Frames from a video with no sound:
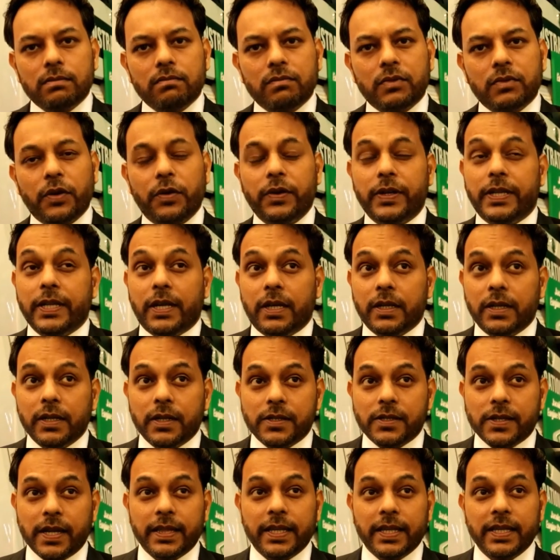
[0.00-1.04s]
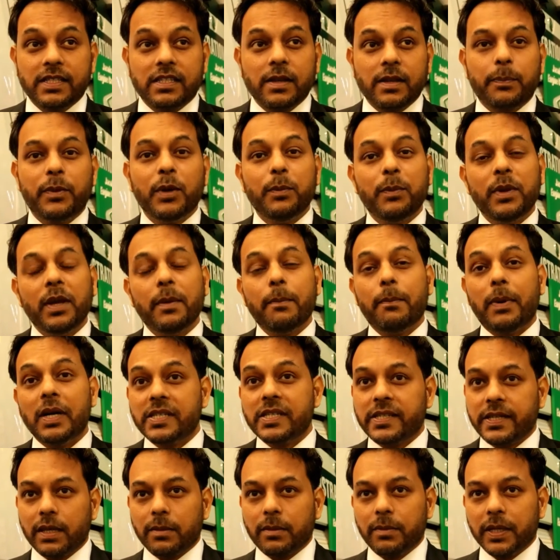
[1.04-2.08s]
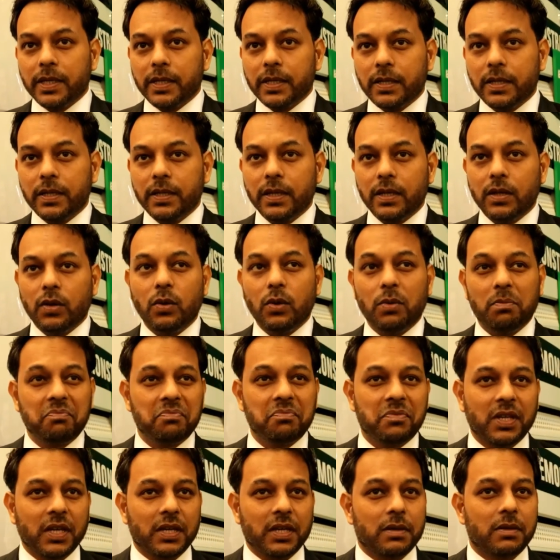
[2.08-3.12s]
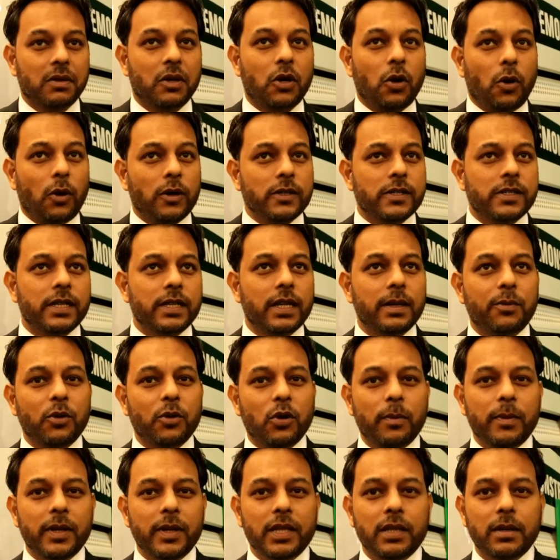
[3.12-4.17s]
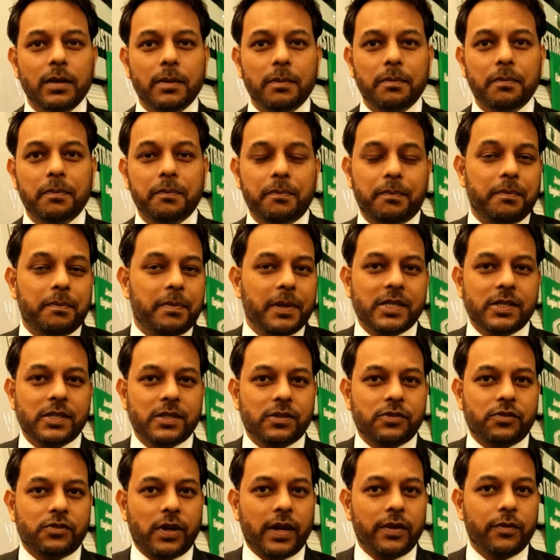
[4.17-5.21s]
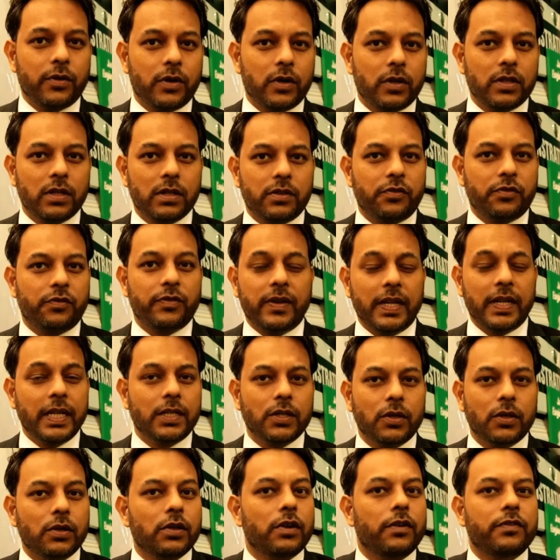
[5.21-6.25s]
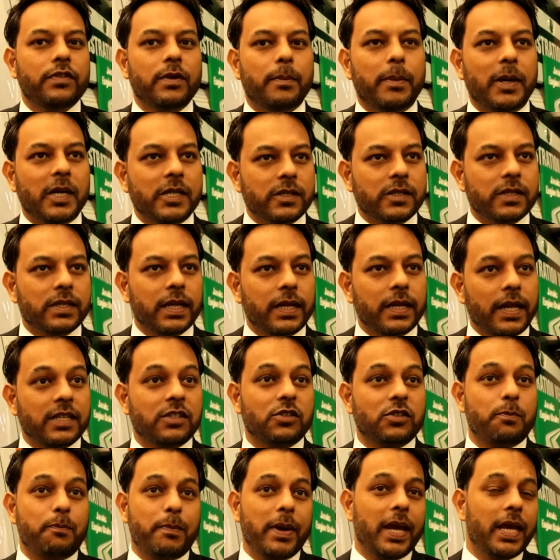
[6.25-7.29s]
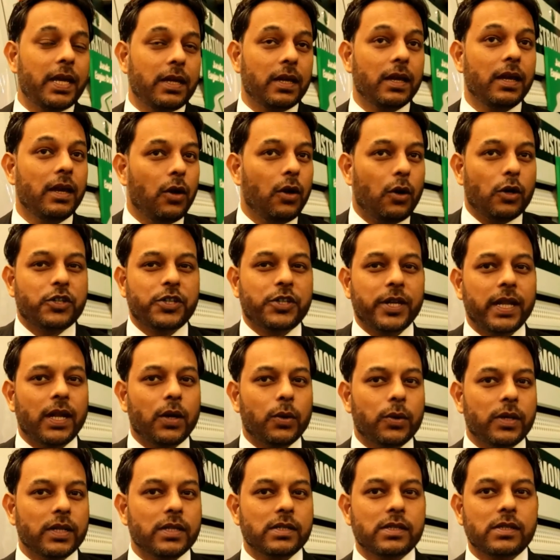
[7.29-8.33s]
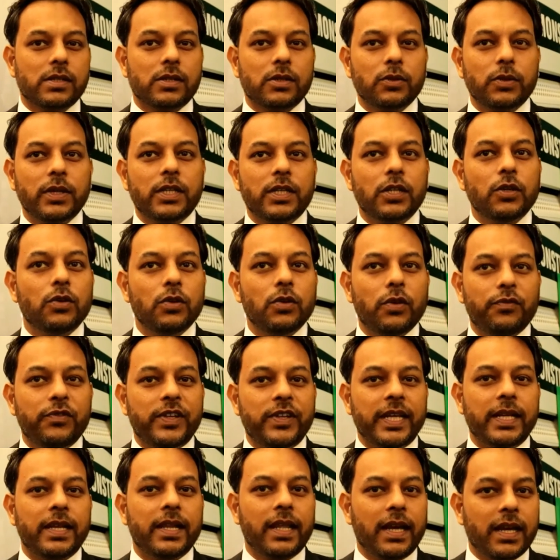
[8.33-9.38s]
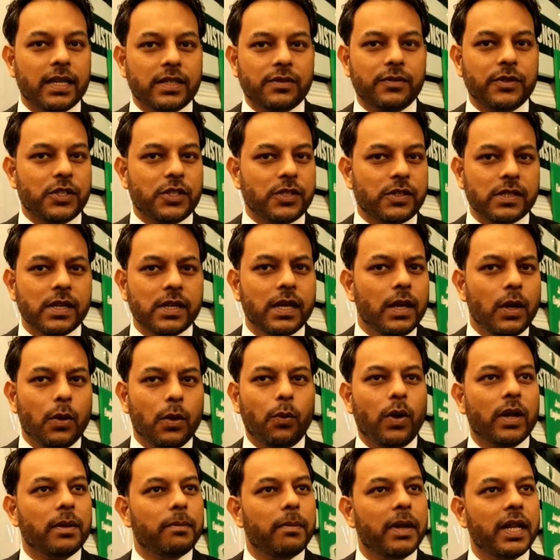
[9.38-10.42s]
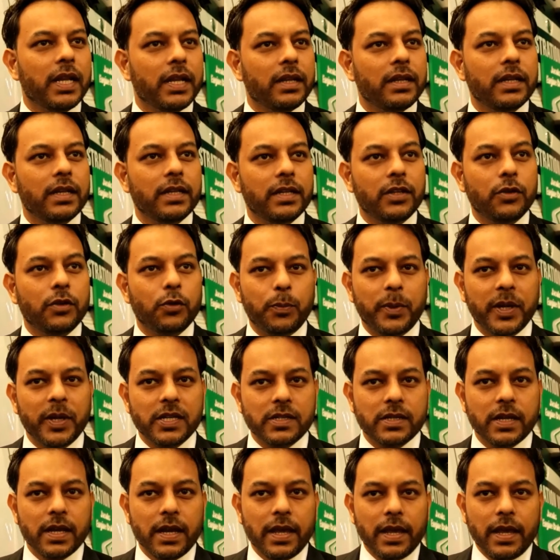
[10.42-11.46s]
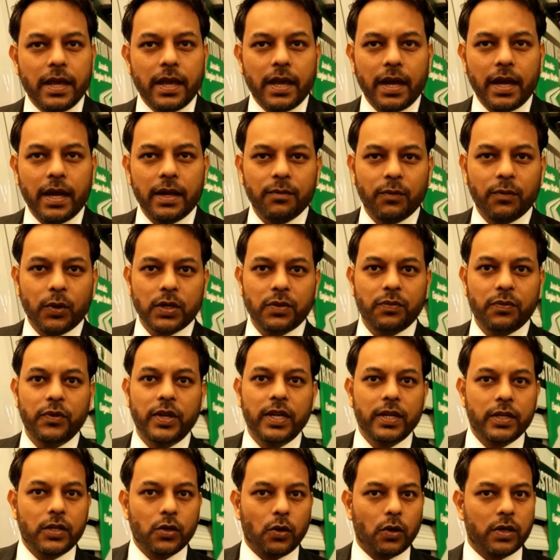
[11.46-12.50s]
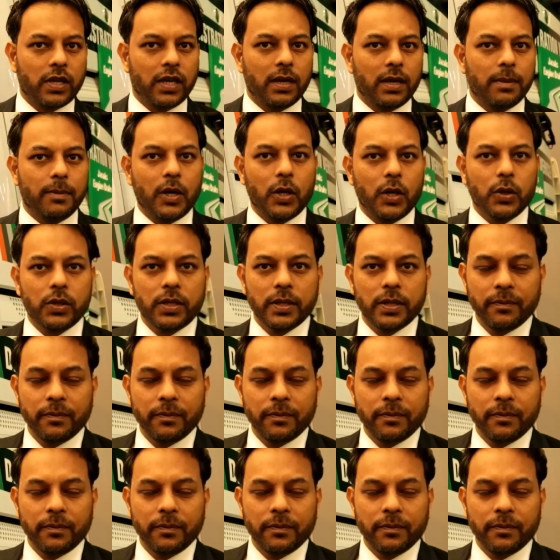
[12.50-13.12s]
the retarders, and that's the premium bus segment. You know, the cost that probably the bus driver, the fleet owner of the bus that has to pay or shell out is to the tune of 10 lakhs, which is 1 million Indian rupees. And what we are talking about,